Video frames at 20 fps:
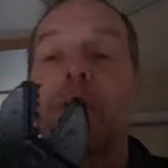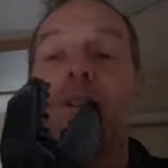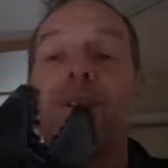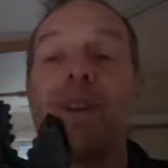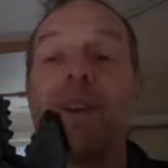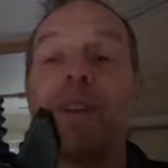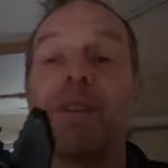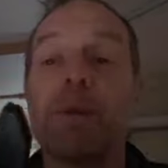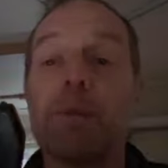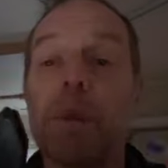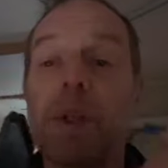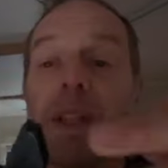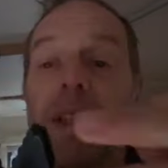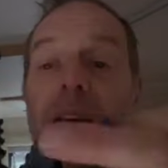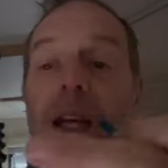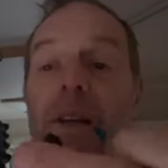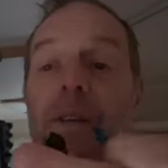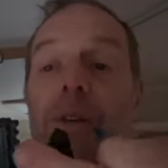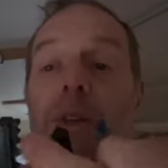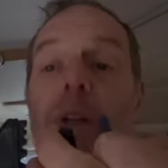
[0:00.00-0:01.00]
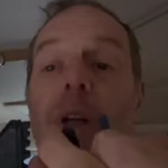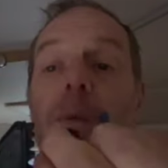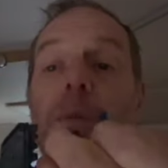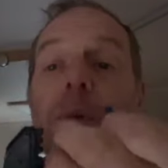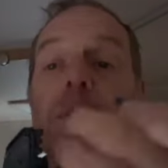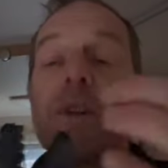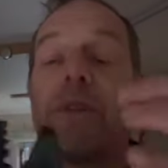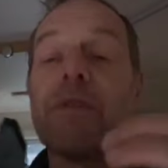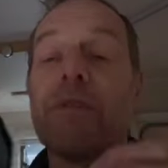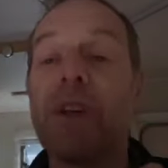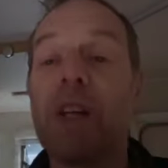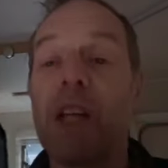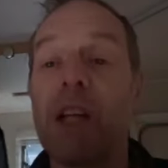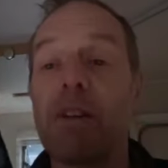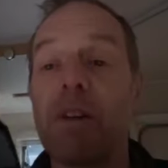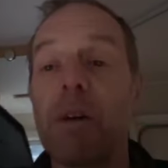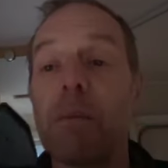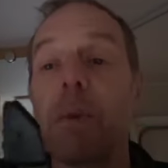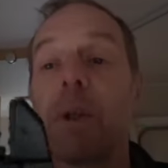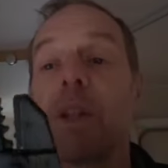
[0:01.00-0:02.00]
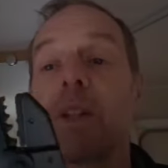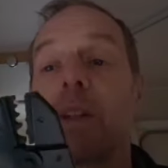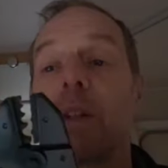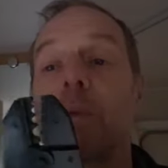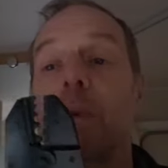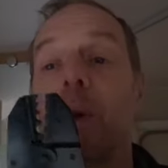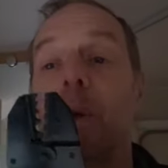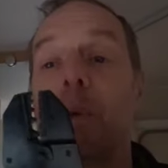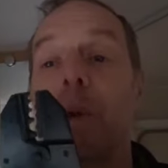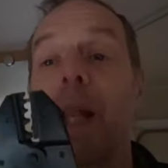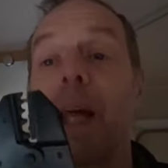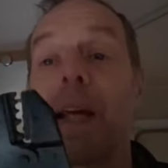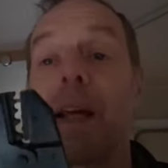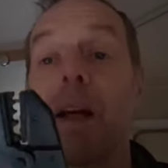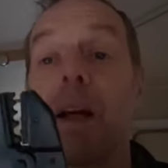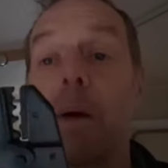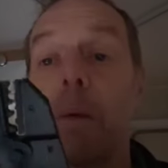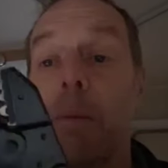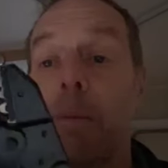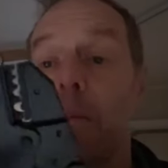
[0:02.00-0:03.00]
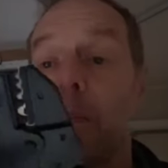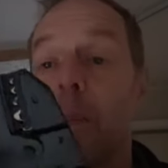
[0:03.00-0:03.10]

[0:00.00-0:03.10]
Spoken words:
So you have to be careful you don't put your finger in, because it won't let go.